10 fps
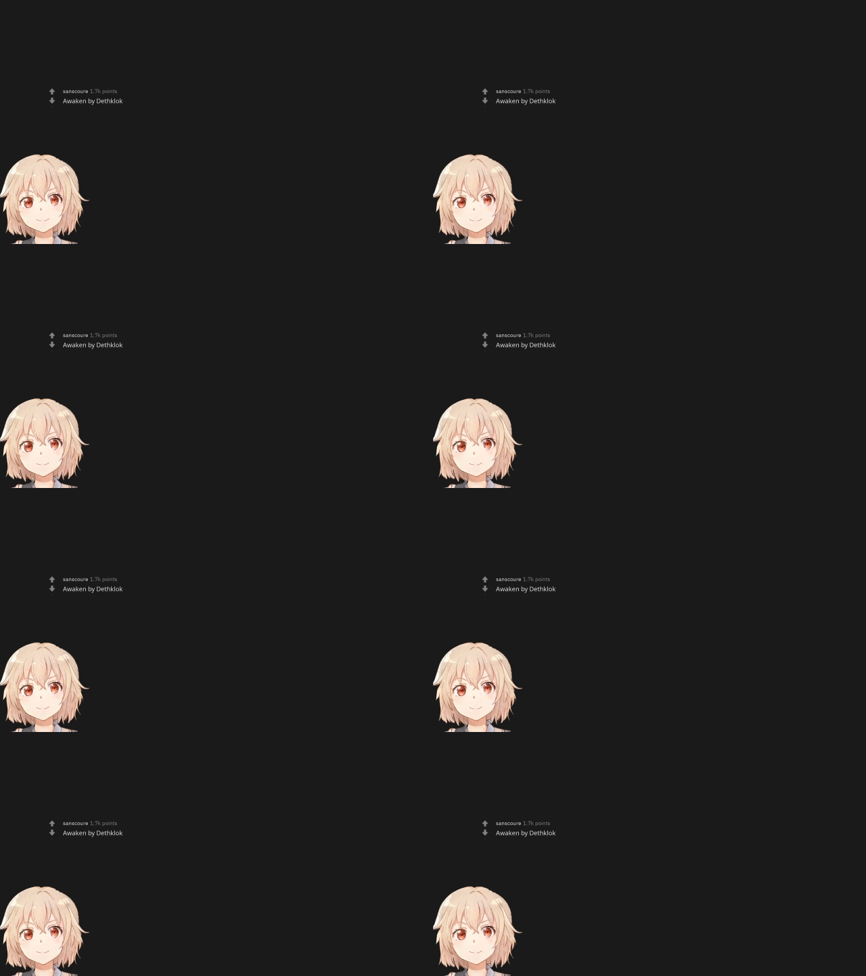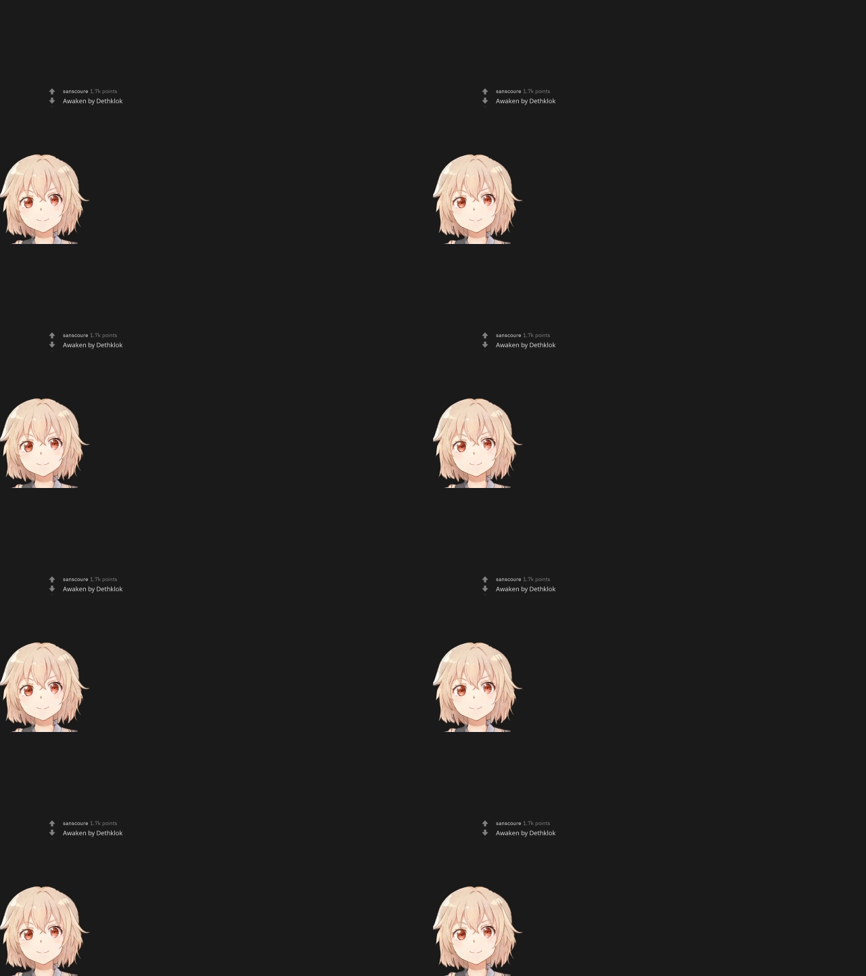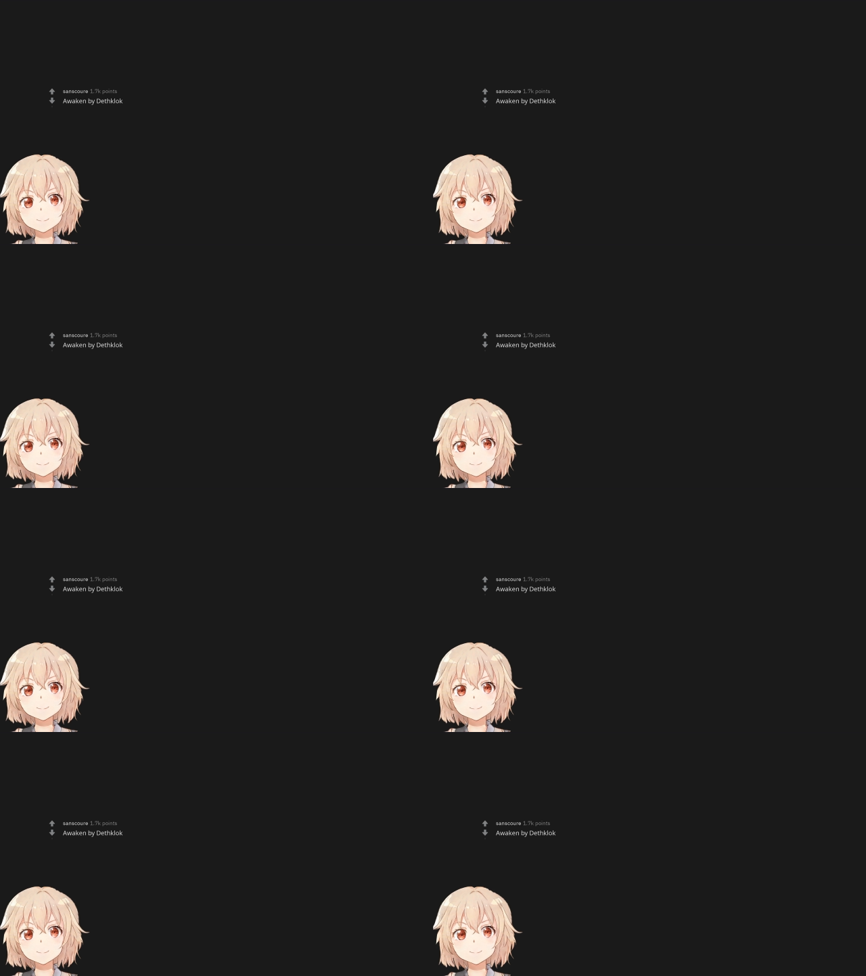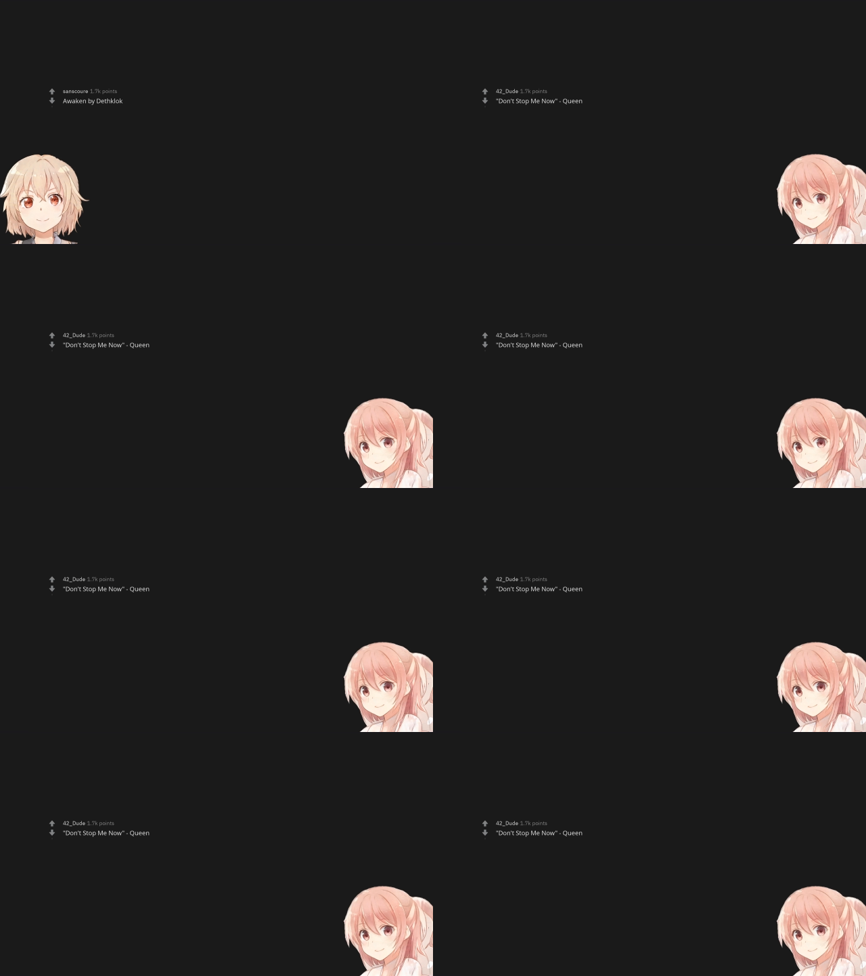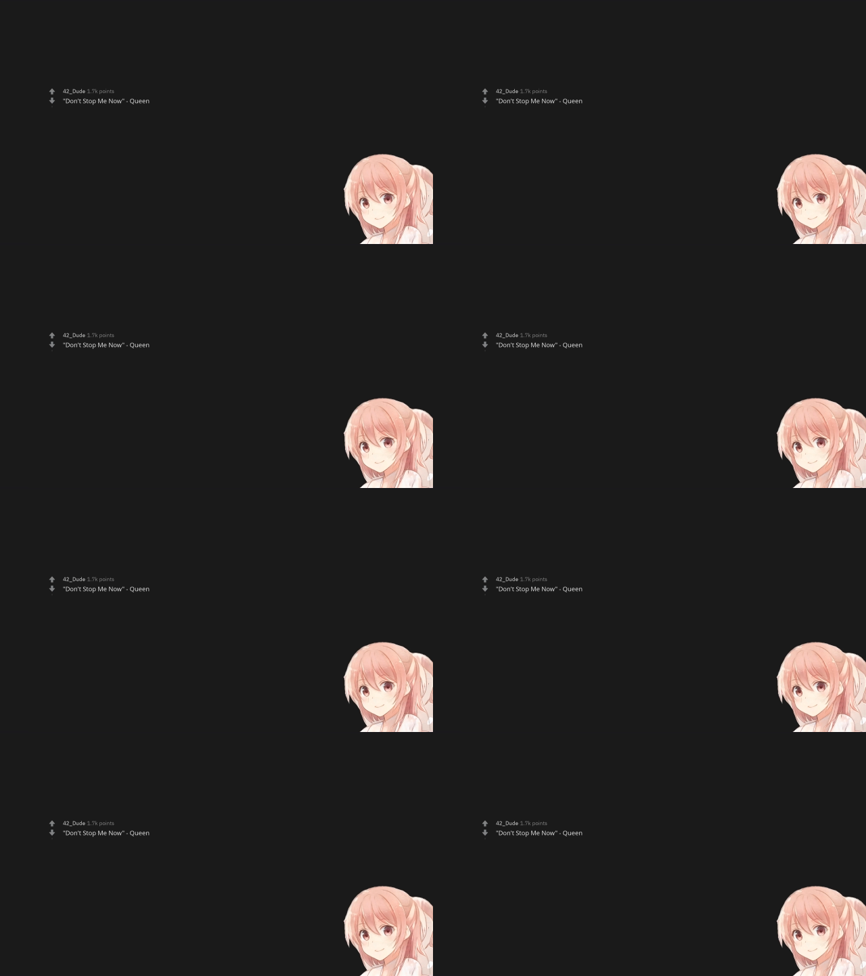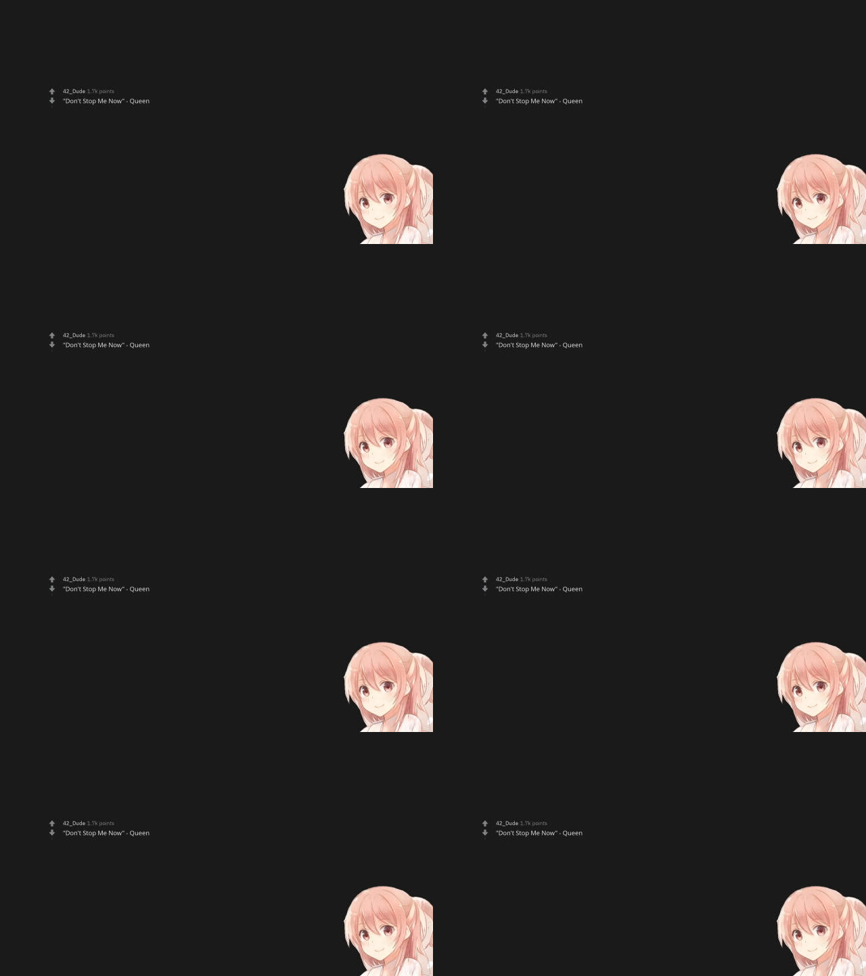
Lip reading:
(no speaker visible)